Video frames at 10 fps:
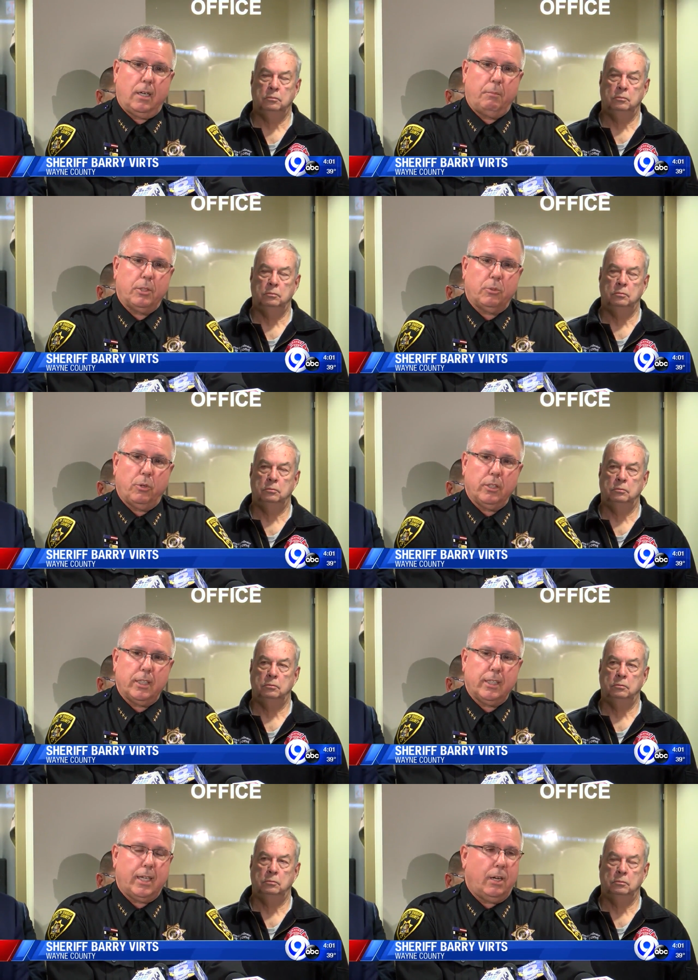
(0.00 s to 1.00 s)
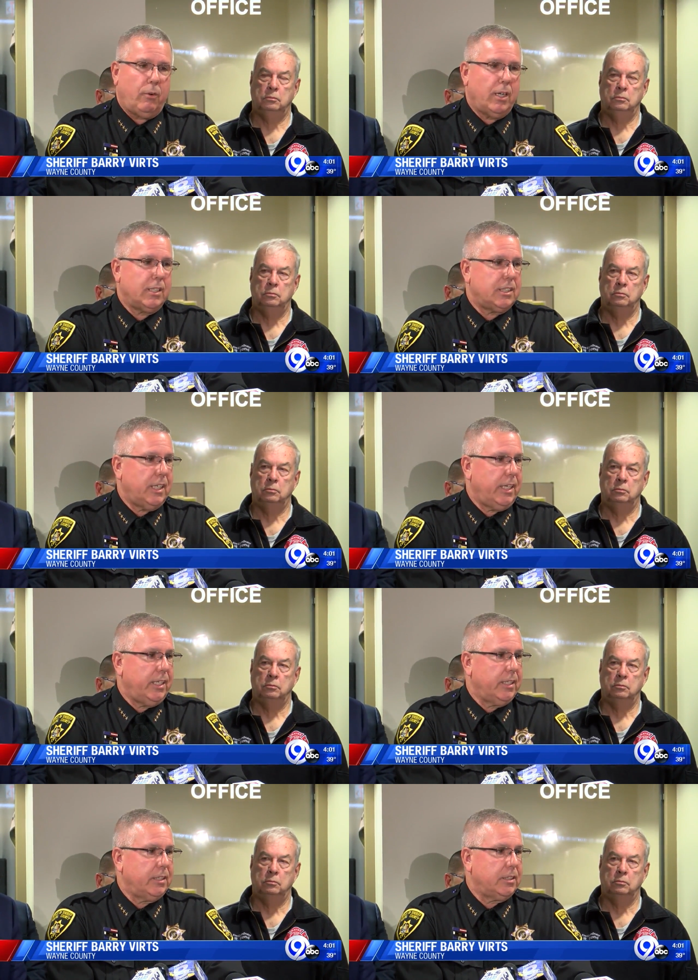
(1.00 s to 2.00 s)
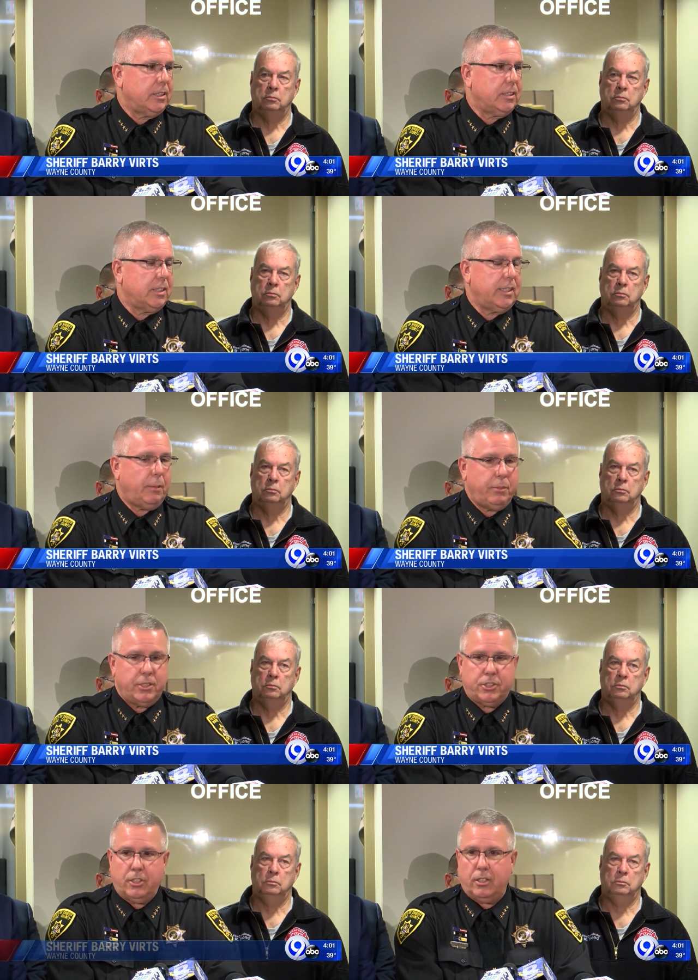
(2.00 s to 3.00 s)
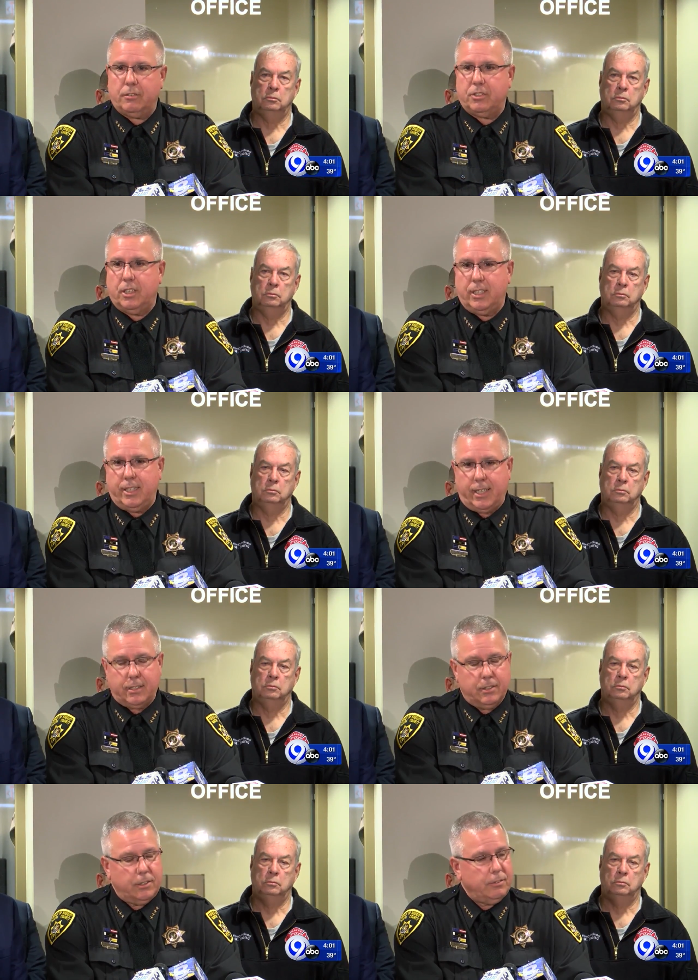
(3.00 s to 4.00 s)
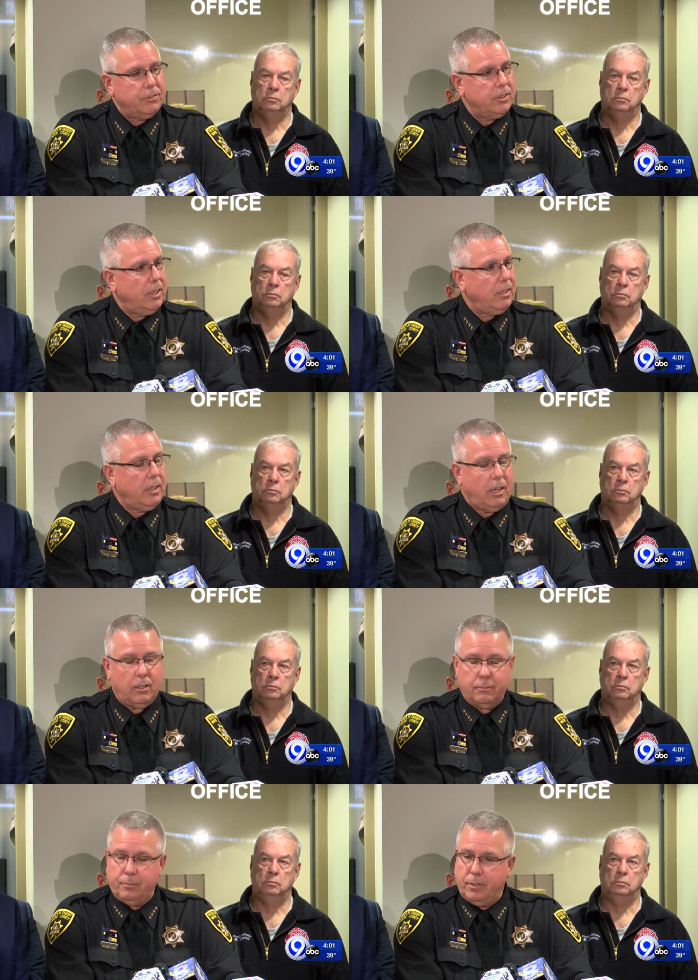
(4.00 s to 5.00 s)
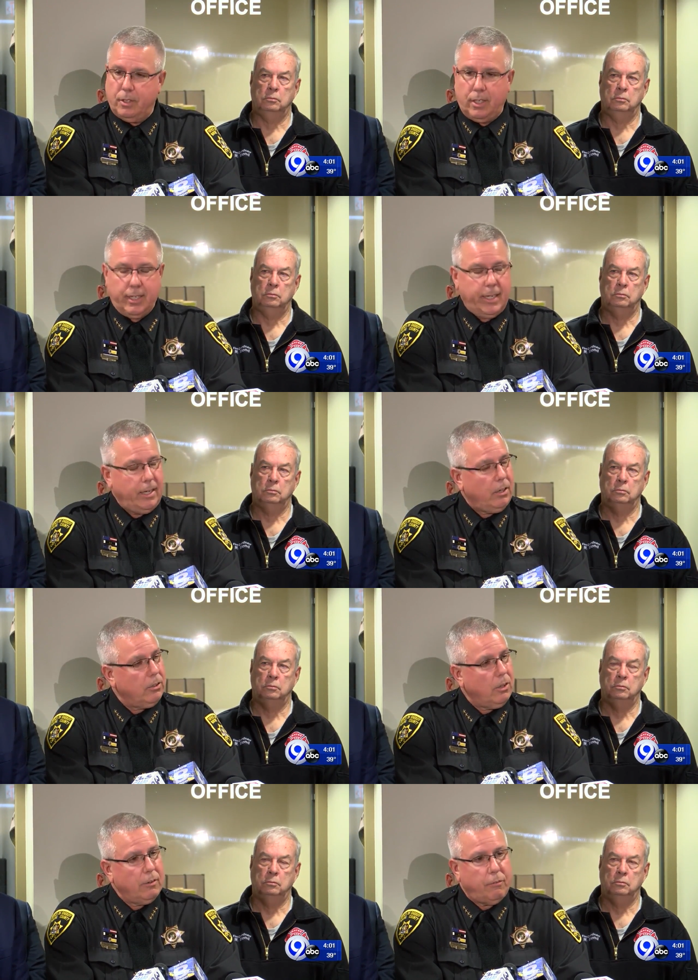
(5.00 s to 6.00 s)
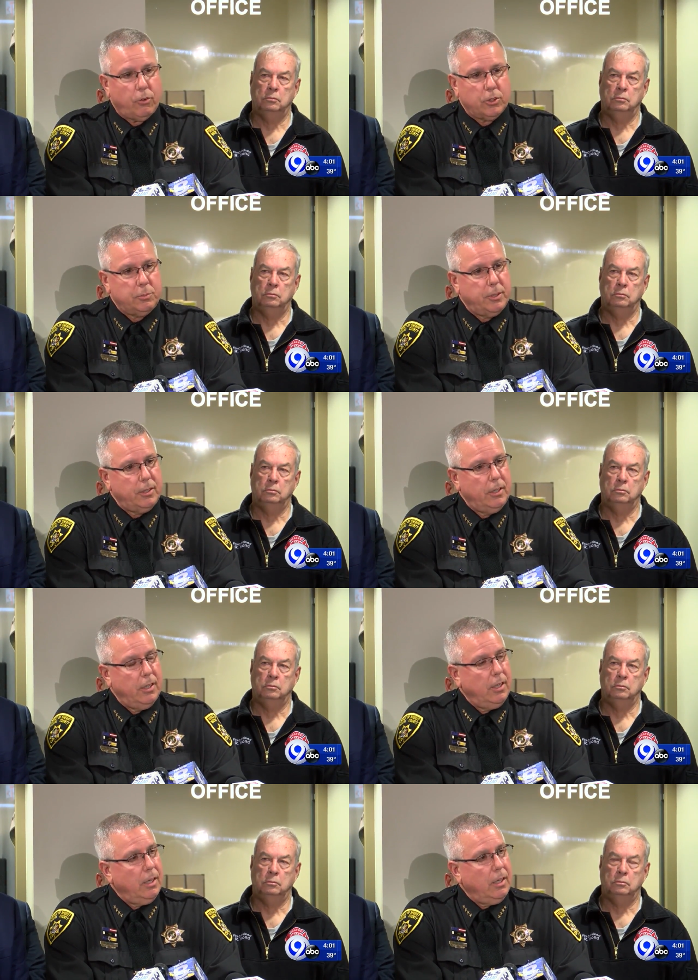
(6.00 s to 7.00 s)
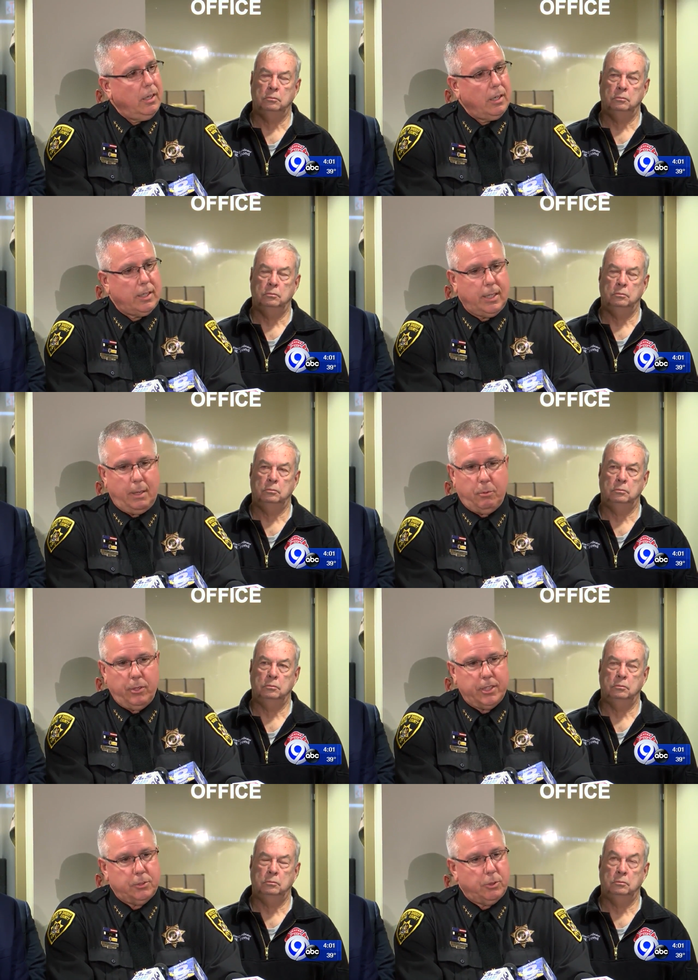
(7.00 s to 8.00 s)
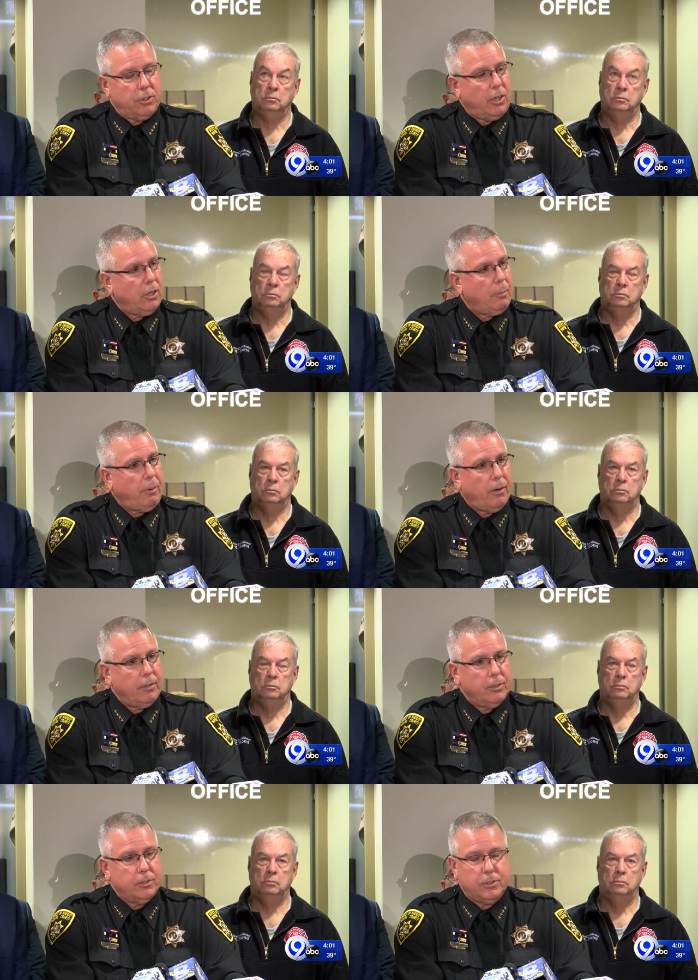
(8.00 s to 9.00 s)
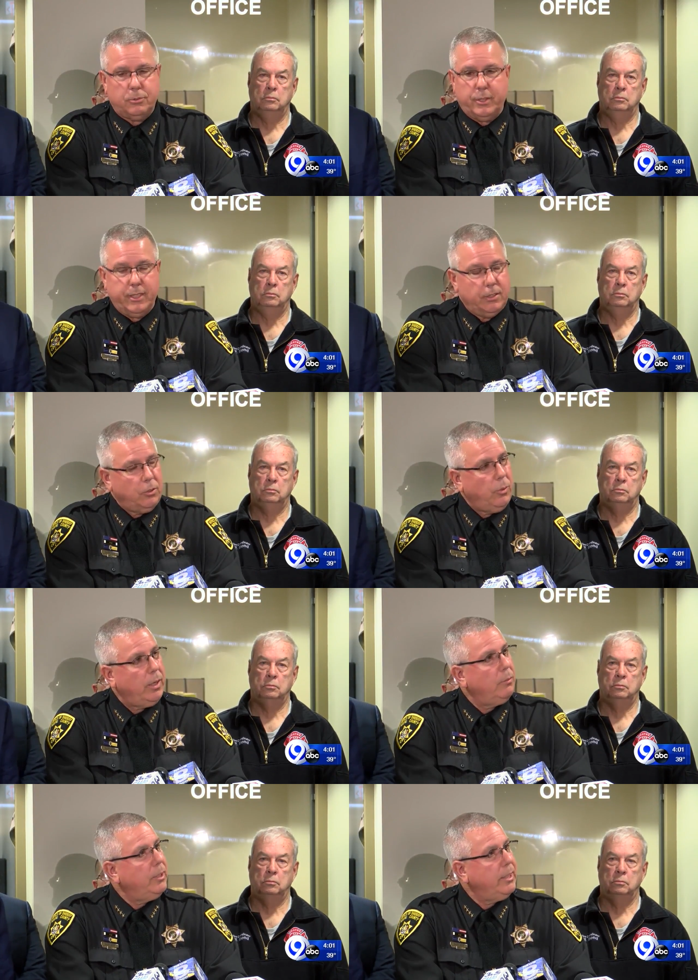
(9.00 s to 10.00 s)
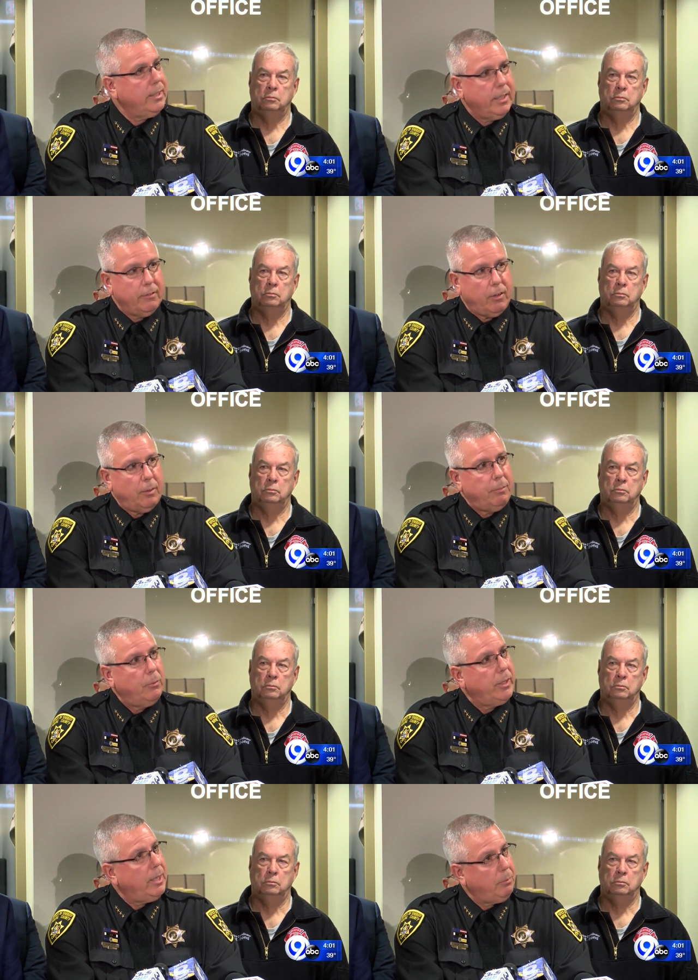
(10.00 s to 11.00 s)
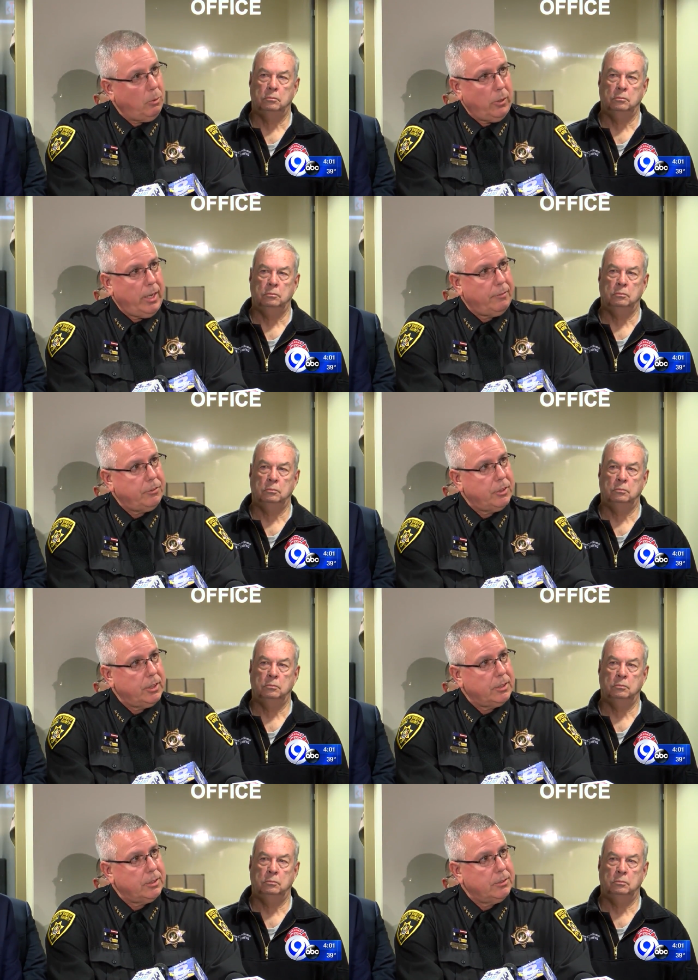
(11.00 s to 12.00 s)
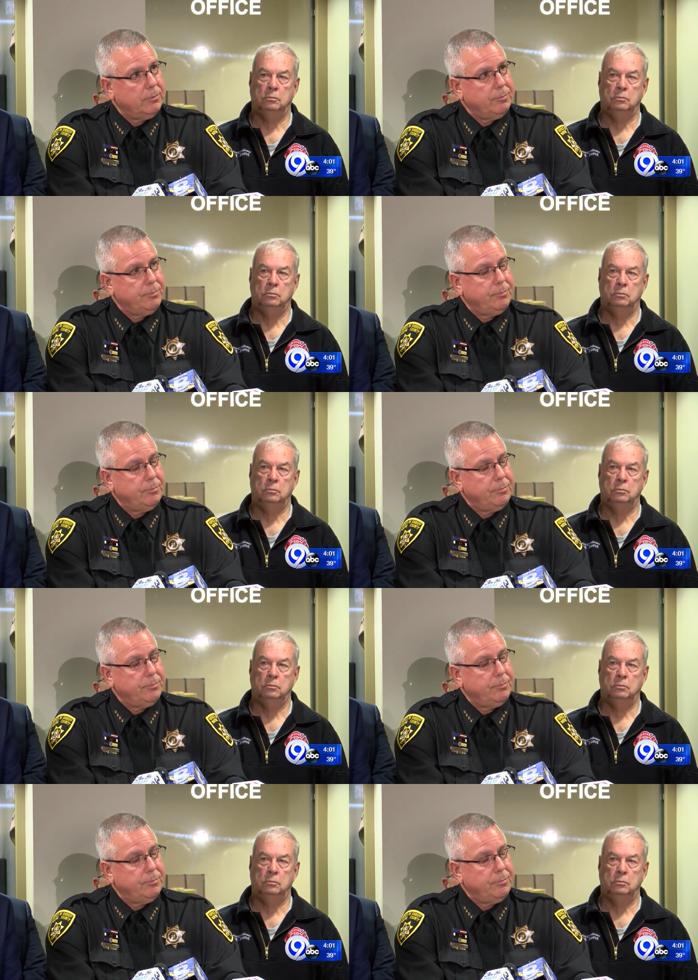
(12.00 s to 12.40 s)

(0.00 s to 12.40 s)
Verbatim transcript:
Speaker 1: Uh, but the one thing that I want to say is, is the deputy sheriffs, the detectives, our, uh, our again, our law enforcement uh, collaboration with all our partners. We didn't quit, we didn't give up, and we kept going after this.